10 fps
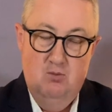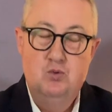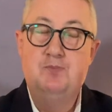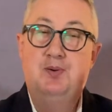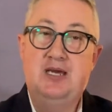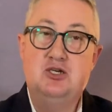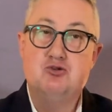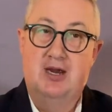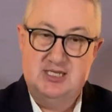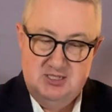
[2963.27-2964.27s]
would be
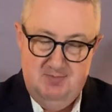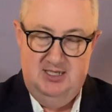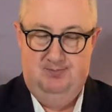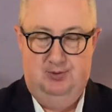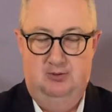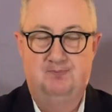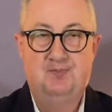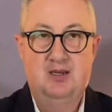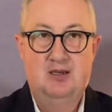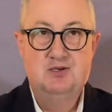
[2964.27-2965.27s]
transmittable,
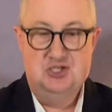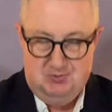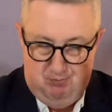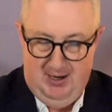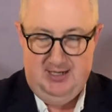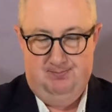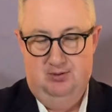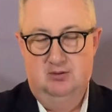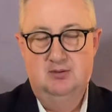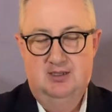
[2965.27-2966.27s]
spreadable,